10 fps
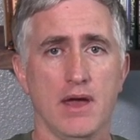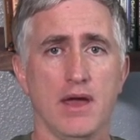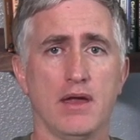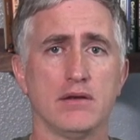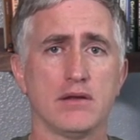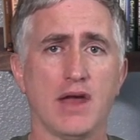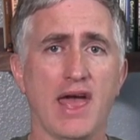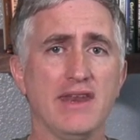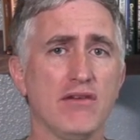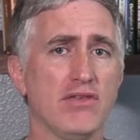And
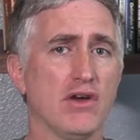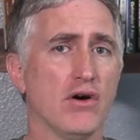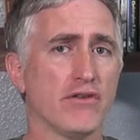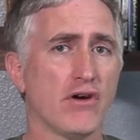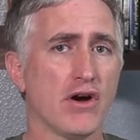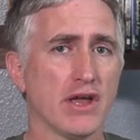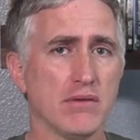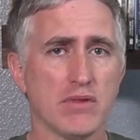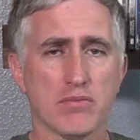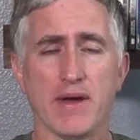any of the other
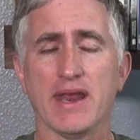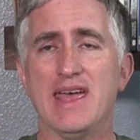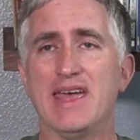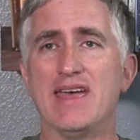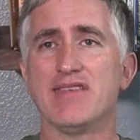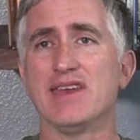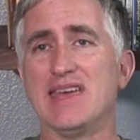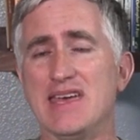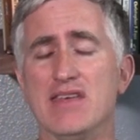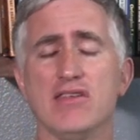arguments about is it
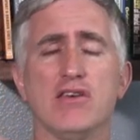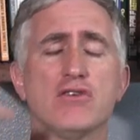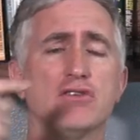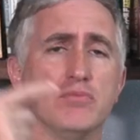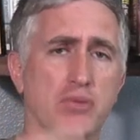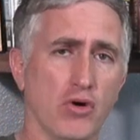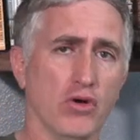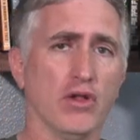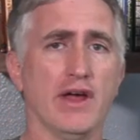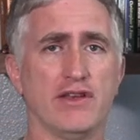easier to
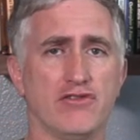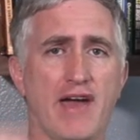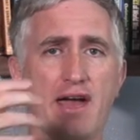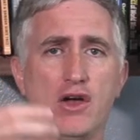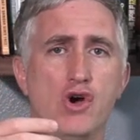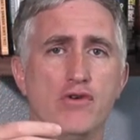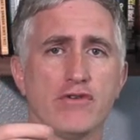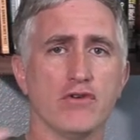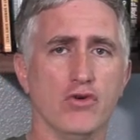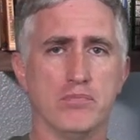pull a track
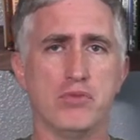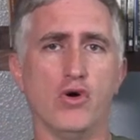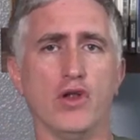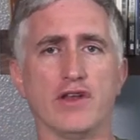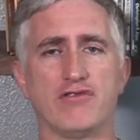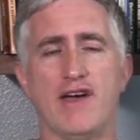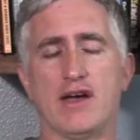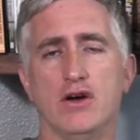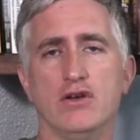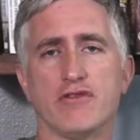over or pull a
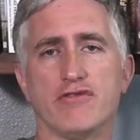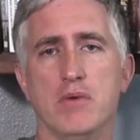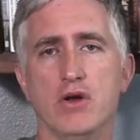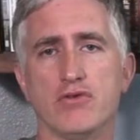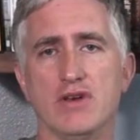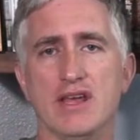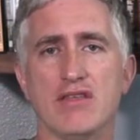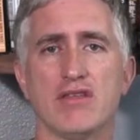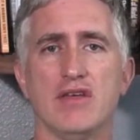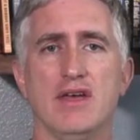track under from
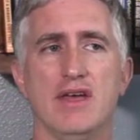underneath,